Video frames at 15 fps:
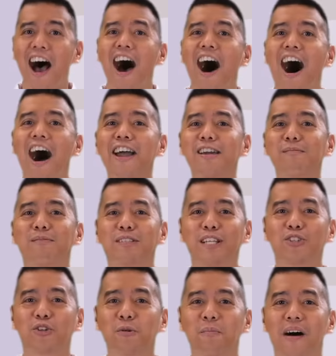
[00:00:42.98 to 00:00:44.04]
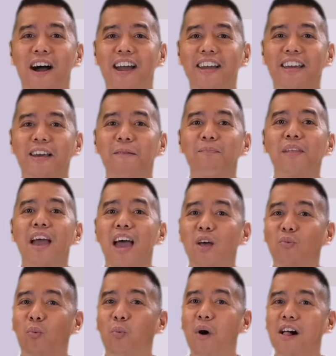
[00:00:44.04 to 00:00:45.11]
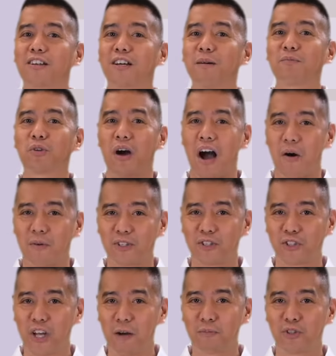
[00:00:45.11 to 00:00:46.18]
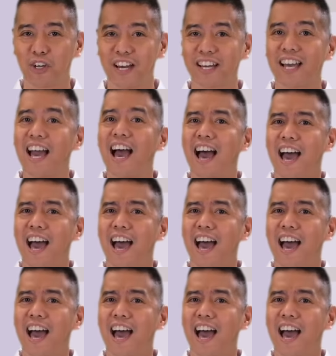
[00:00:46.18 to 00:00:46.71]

I am Teacher Mike and welcome to our subject,